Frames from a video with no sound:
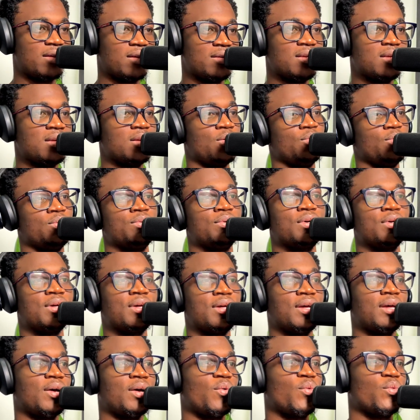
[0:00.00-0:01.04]
no,
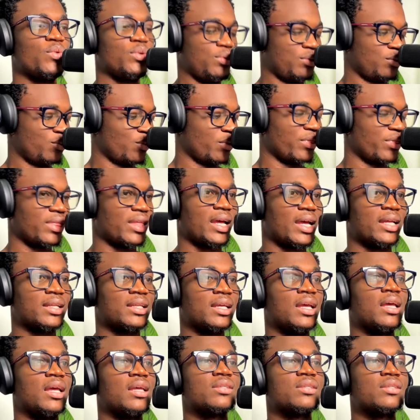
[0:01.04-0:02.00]
we don't want that.